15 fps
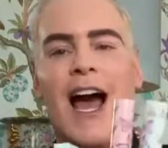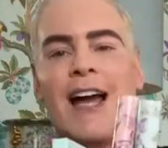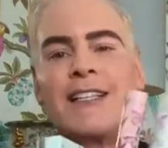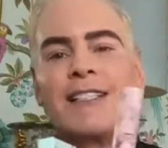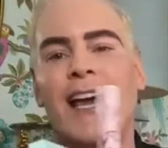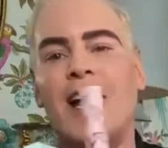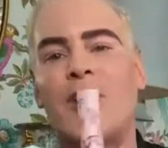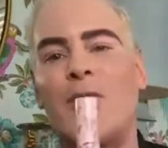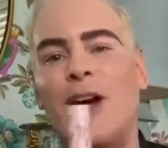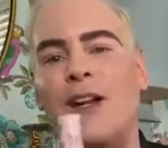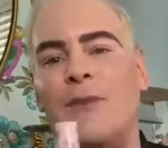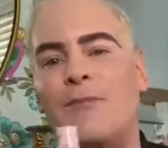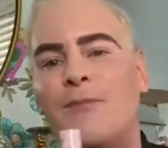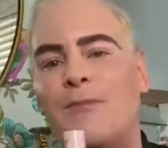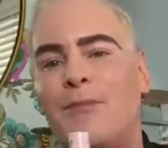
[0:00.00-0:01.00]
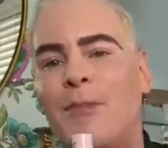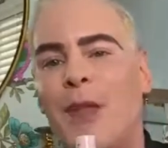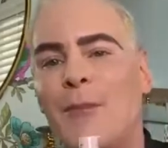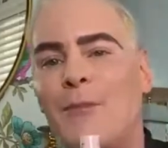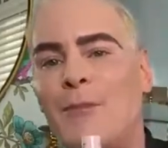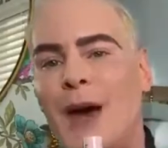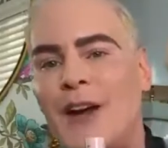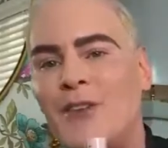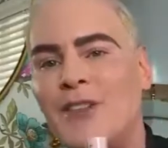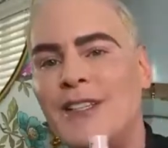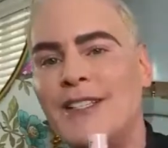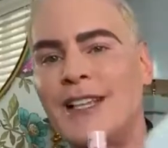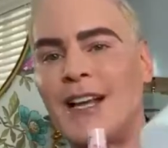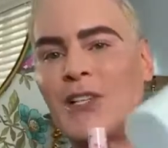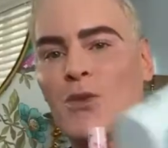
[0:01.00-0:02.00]
I decorated Better
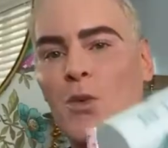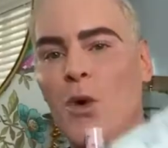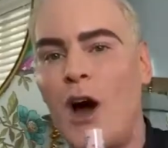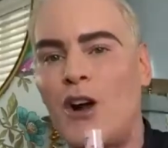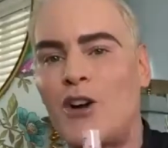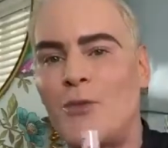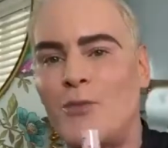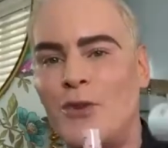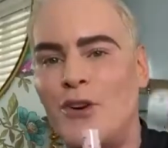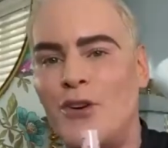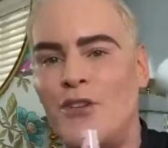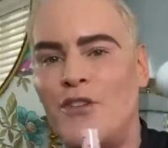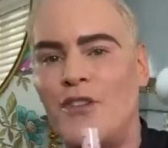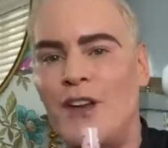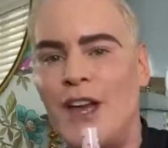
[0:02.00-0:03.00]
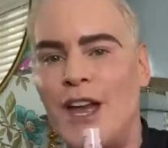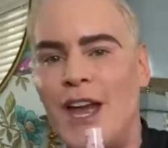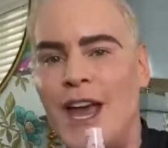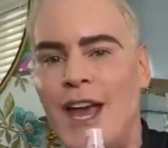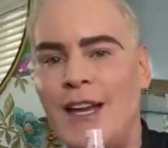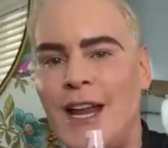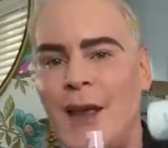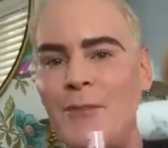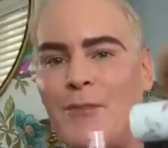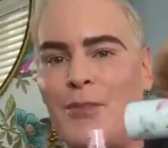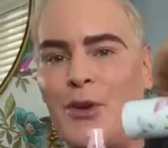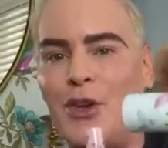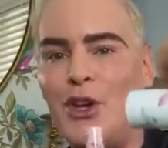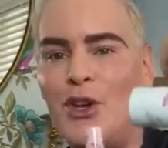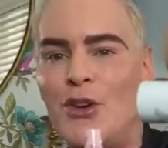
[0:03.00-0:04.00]
Than Sex Waterproof in a
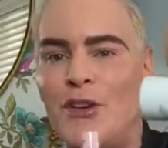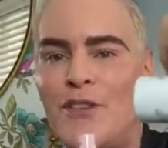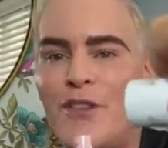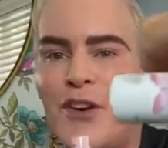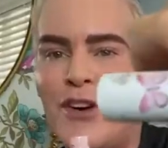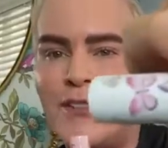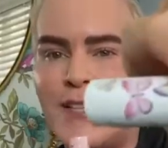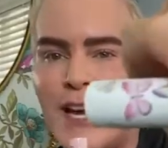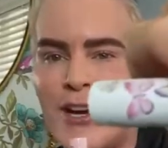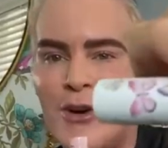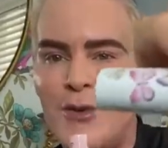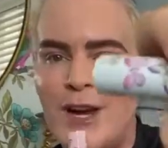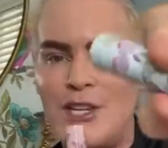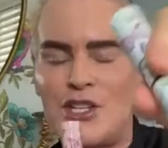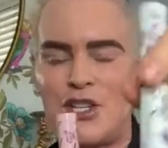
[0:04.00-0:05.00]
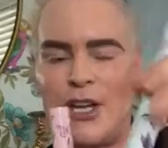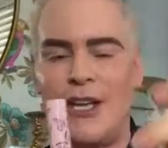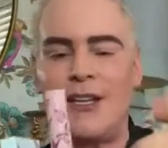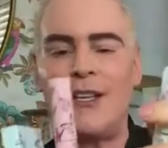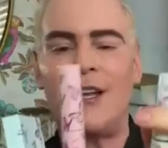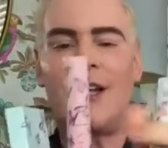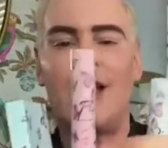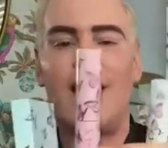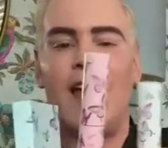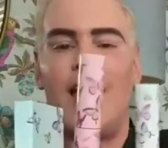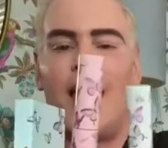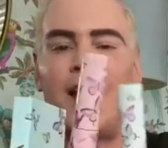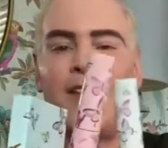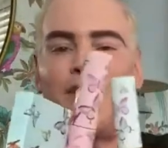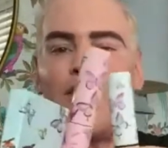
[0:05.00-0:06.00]
beautiful decoration.
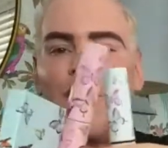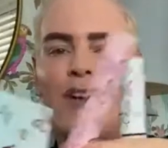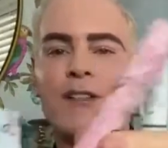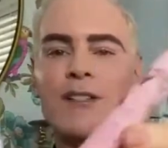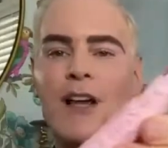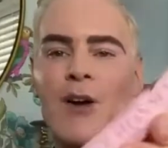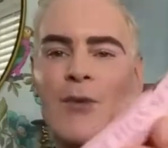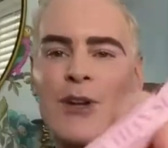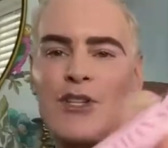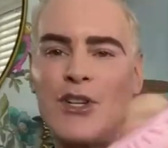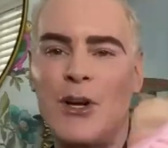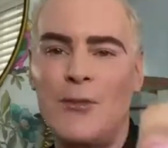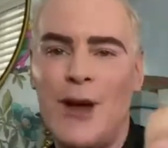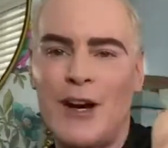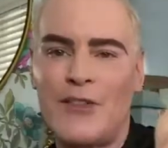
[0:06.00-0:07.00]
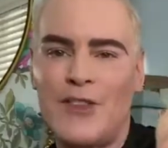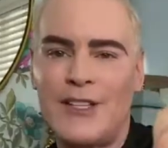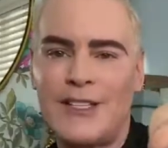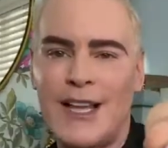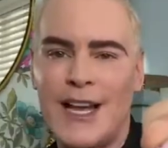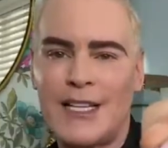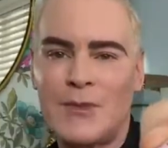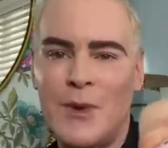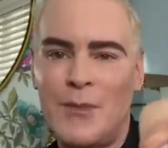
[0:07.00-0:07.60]
And of course, original Better Than Sex.